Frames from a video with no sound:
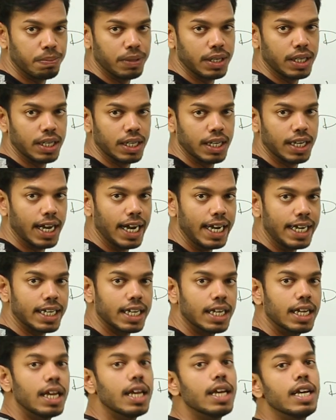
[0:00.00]
P, right?
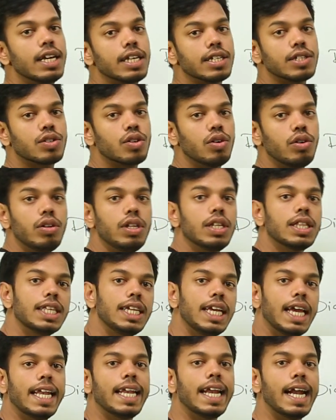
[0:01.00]
So
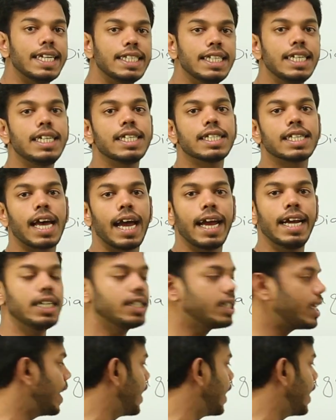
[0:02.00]
the energy decides,